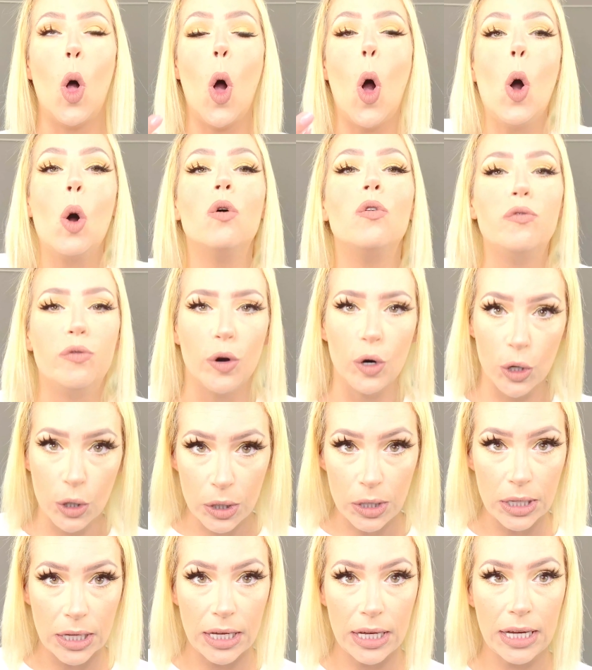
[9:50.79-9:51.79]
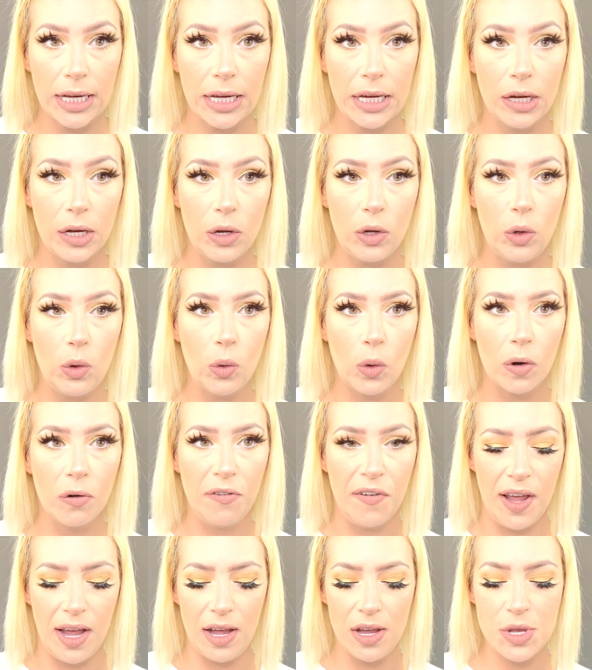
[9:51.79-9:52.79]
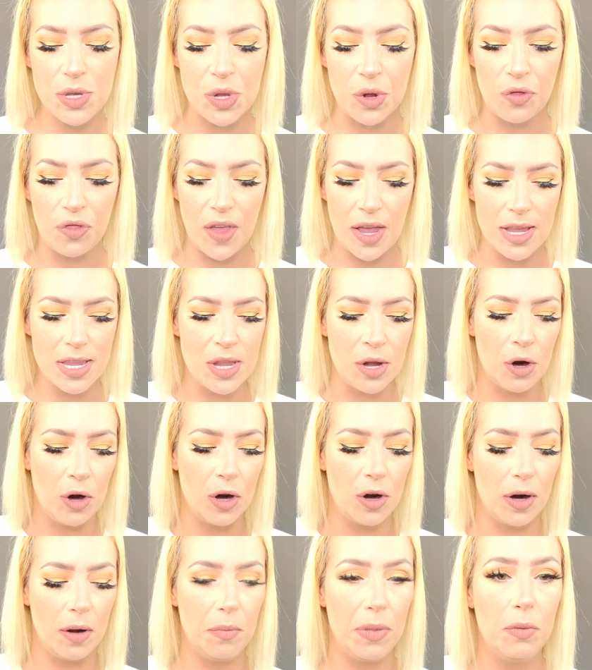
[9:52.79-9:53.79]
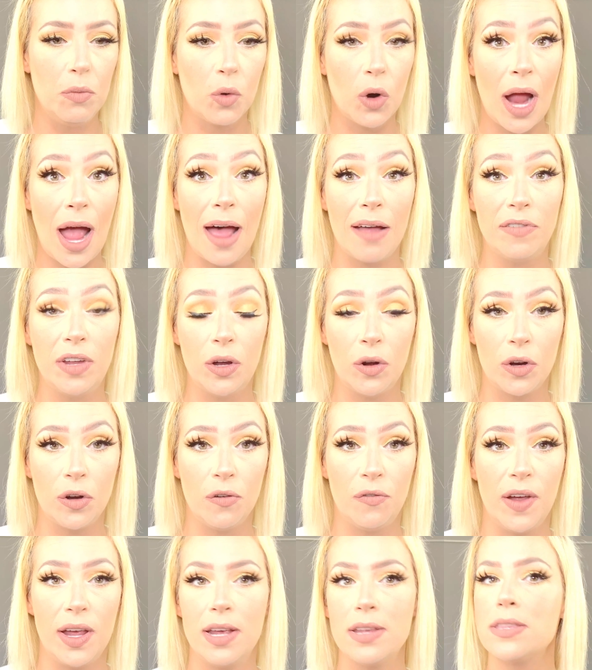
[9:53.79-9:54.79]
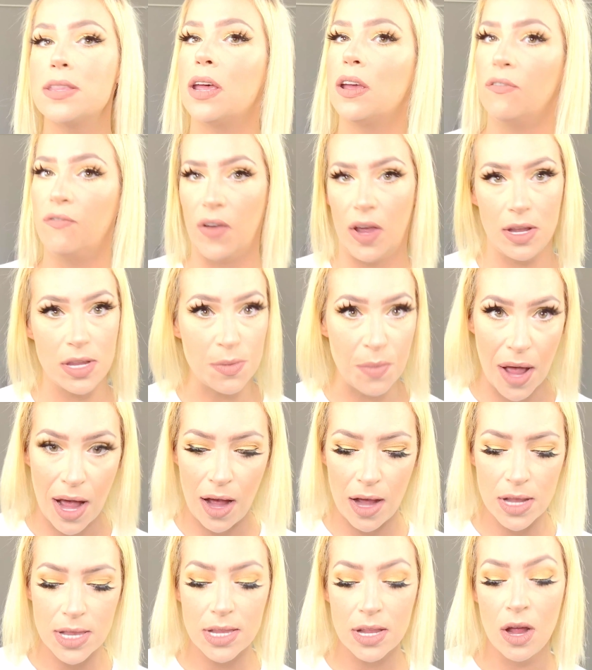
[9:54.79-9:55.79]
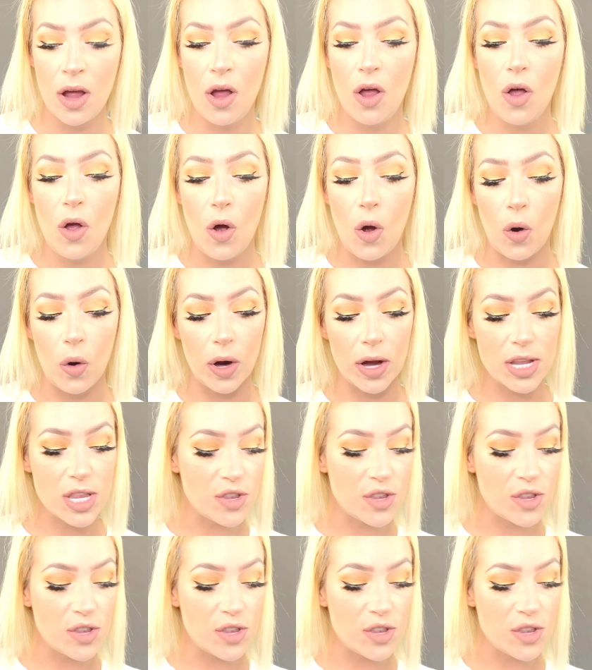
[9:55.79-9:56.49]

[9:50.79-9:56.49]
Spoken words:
over clean your face. So things that are going to be more heavy on your face, like face masks or